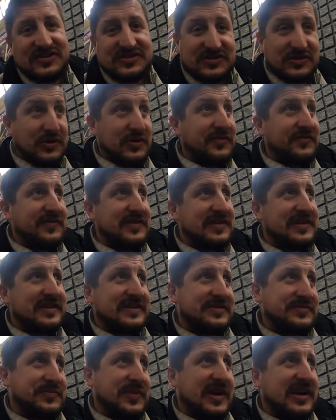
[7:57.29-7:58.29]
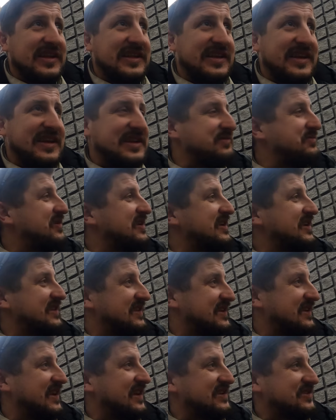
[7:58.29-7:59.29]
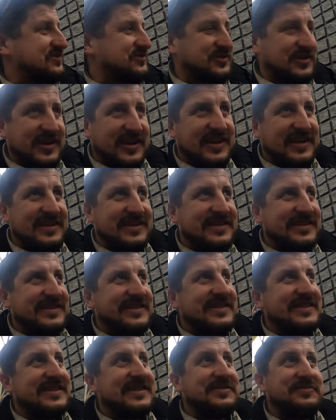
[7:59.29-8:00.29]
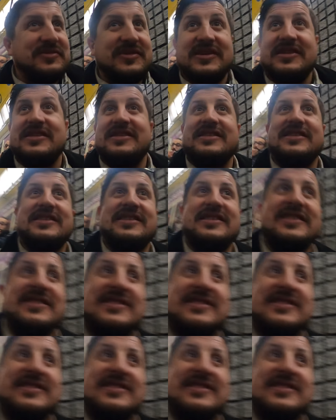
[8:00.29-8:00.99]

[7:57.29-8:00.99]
So hopefully there's barely anybody on the next train. But look at